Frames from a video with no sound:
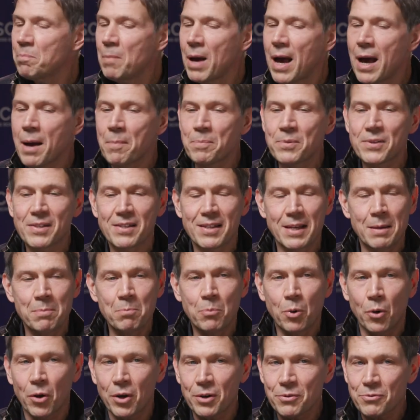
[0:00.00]
maps in
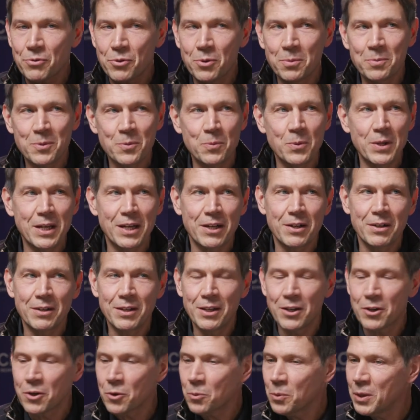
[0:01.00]
boardrooms. We
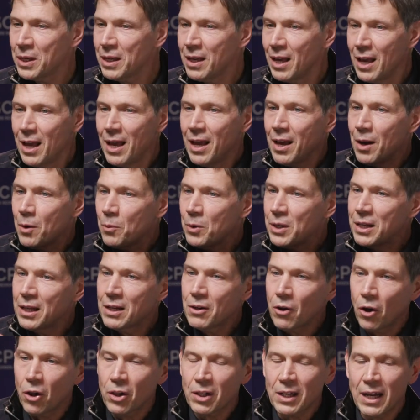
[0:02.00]
did
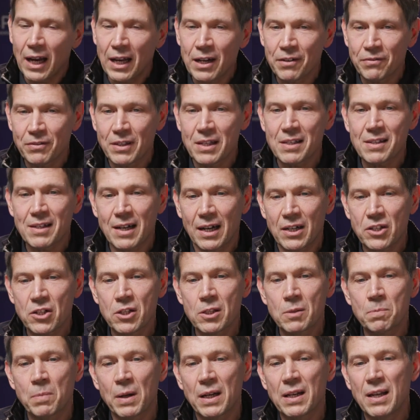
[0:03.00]
all kind of
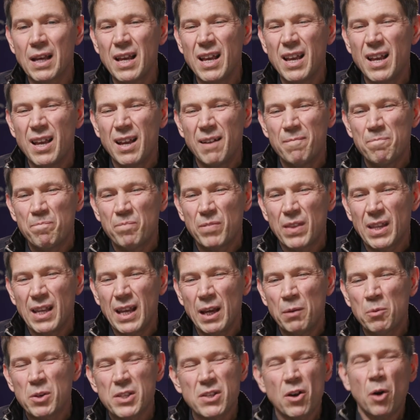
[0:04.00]
discussions, but
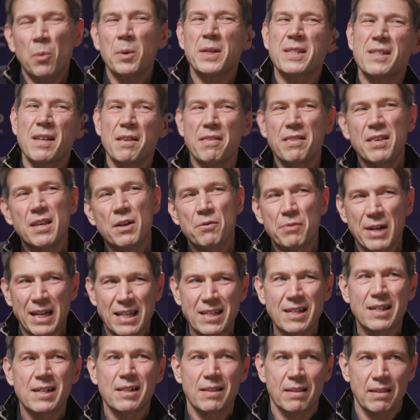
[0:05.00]
it was always a
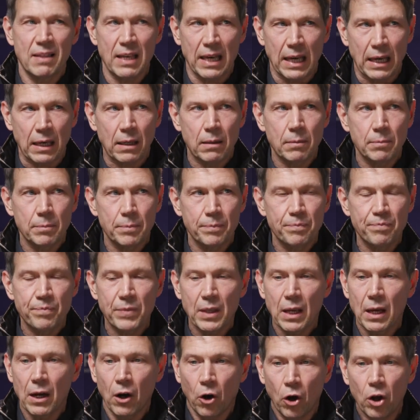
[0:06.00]
theoretical thing.
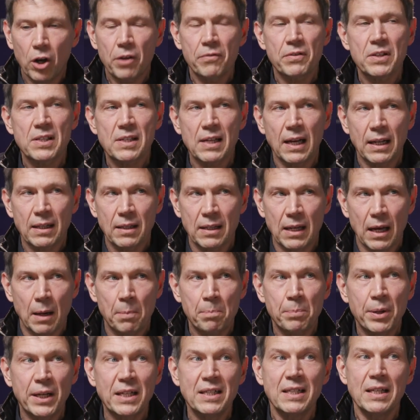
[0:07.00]
All of a sudden, a
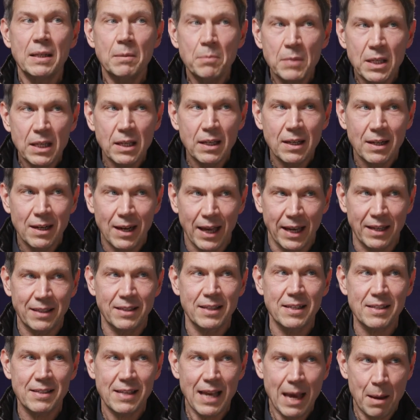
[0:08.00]
pandemic like
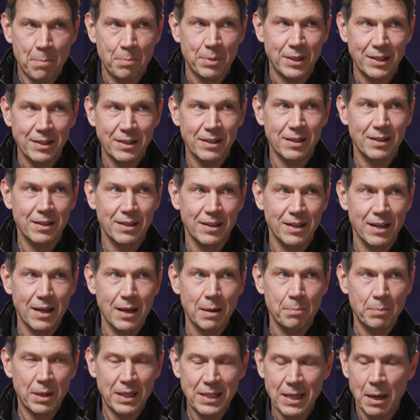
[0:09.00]
this happened,
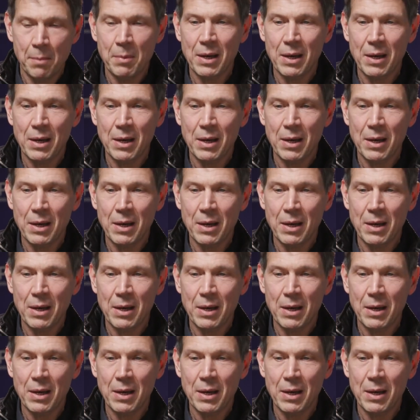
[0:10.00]
and